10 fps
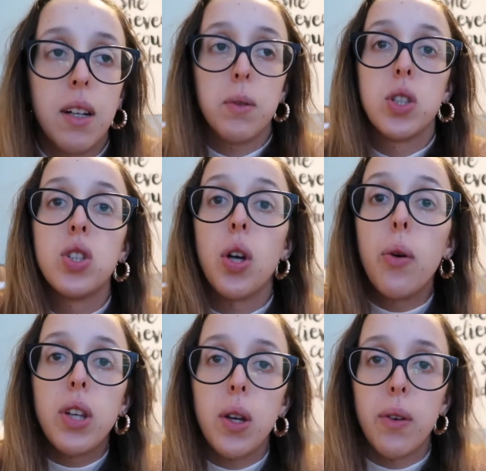It was
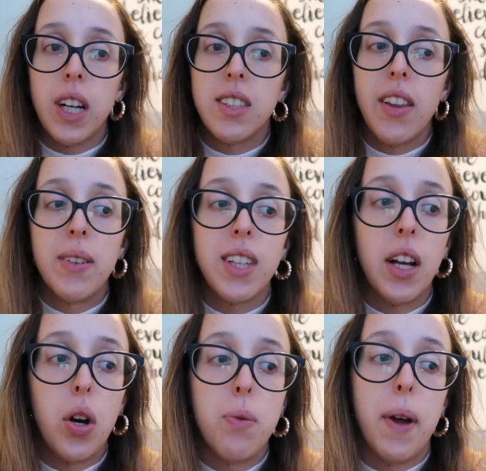so cute when I saw that. I was
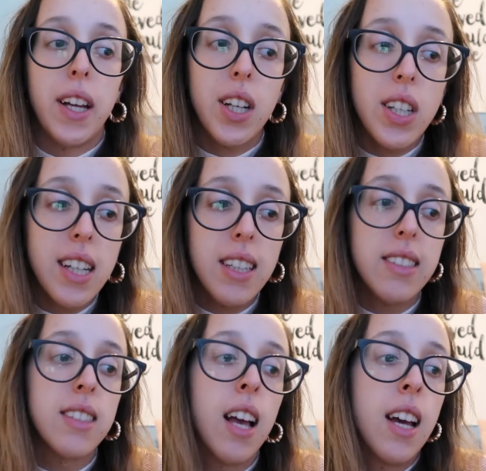like, oh my
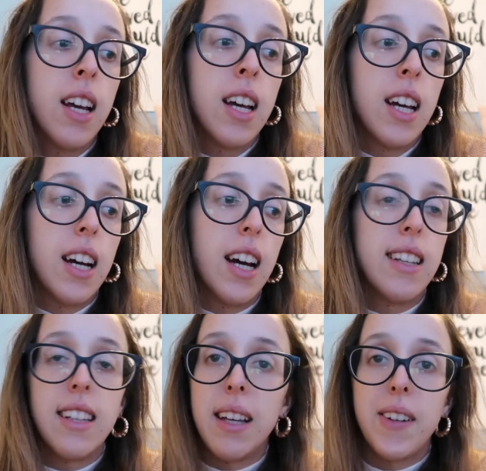goodness. And
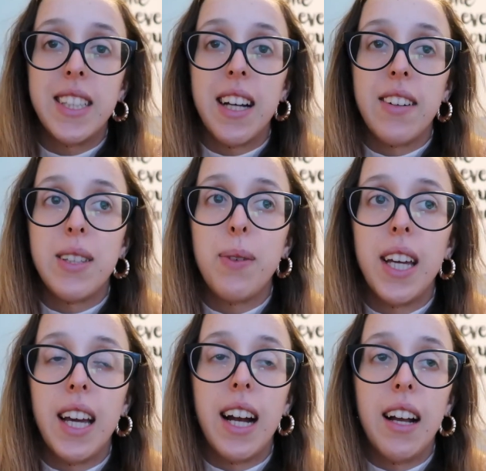then they reached out to
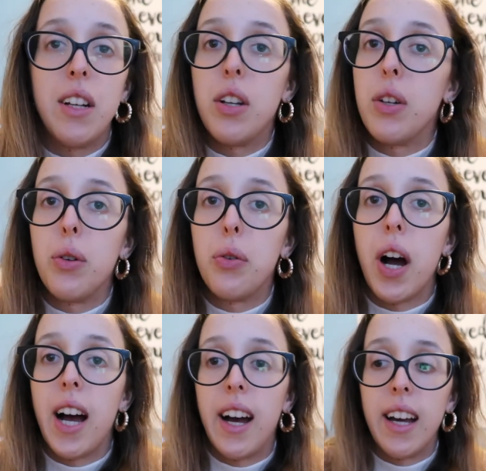me and I knew
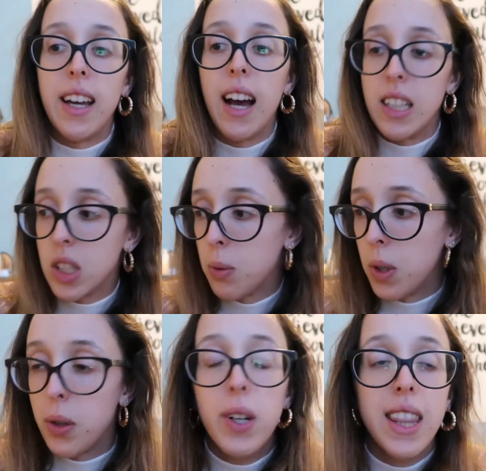I had to
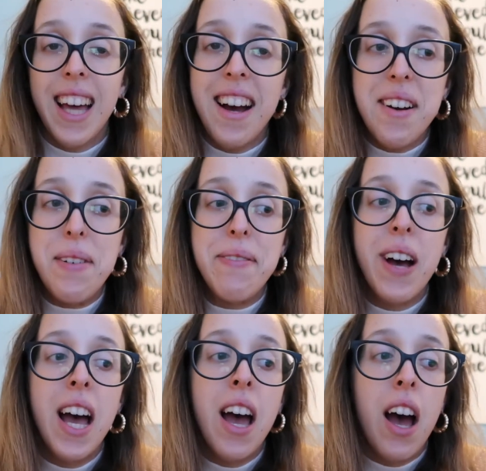work with them.
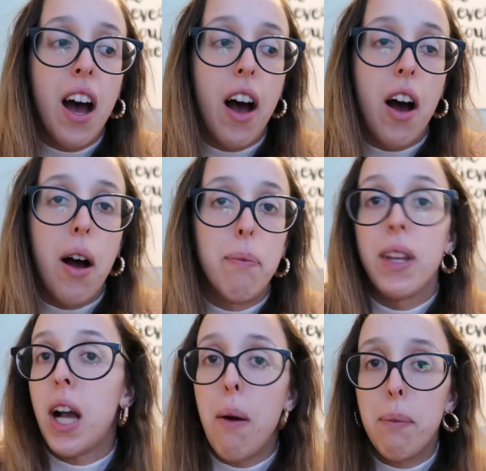Um,
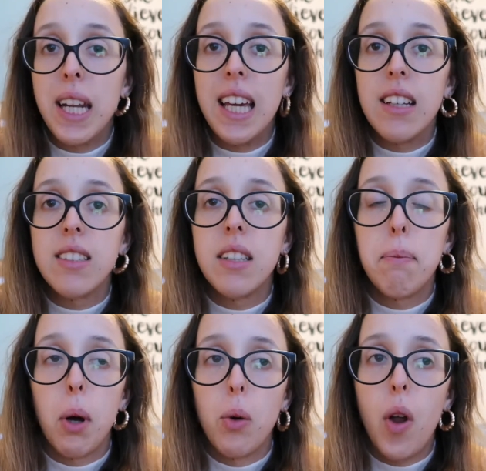the company is
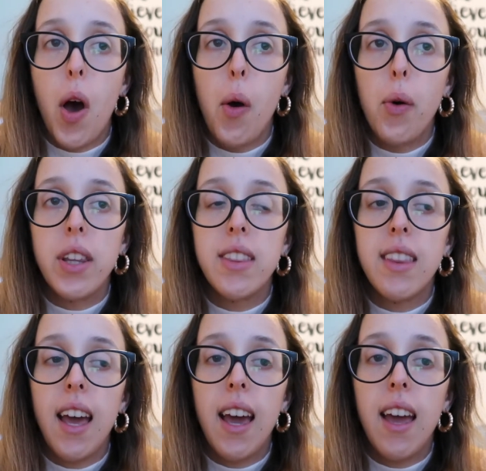Sinbono.
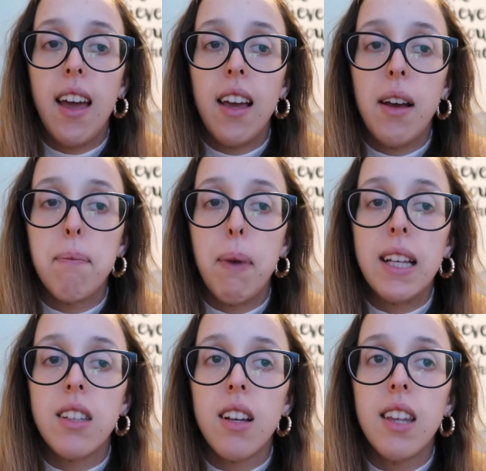They
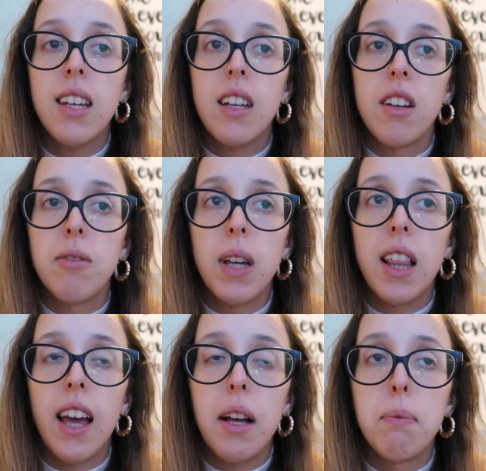basically give me
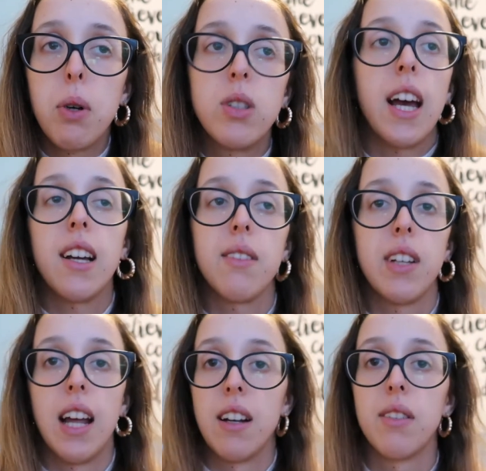like Bottega
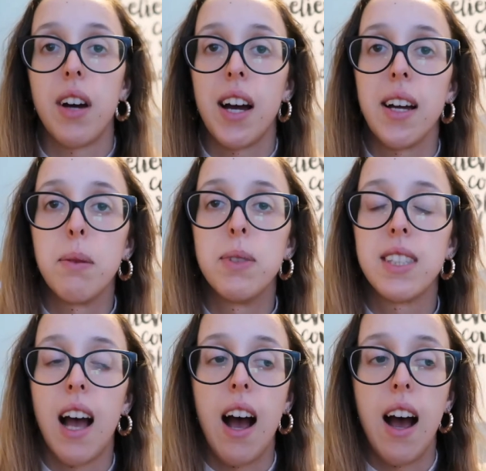Veneta vibes.
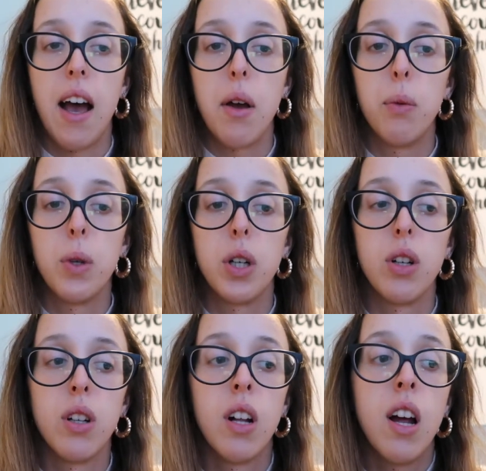I
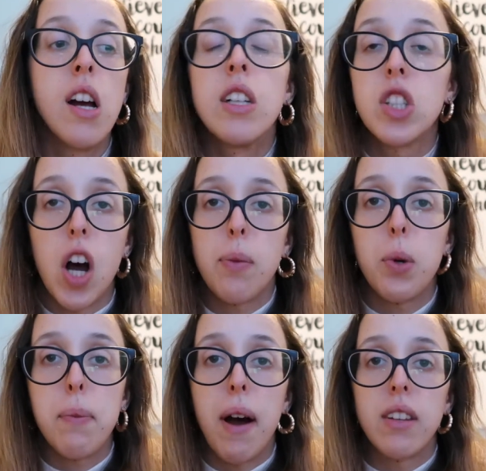will talk
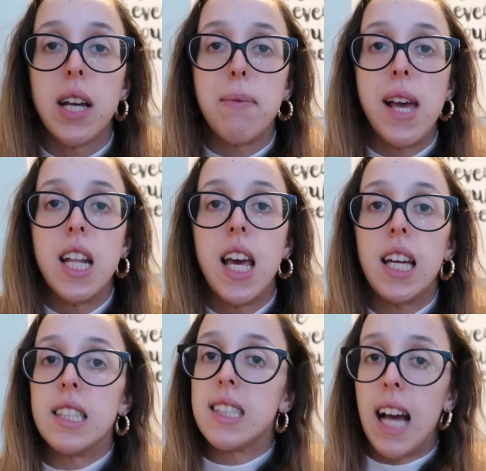more about them in
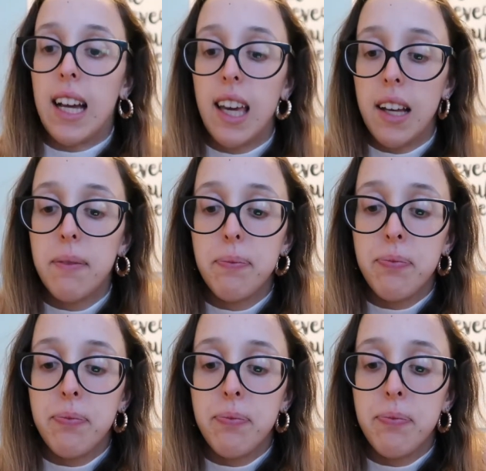a second.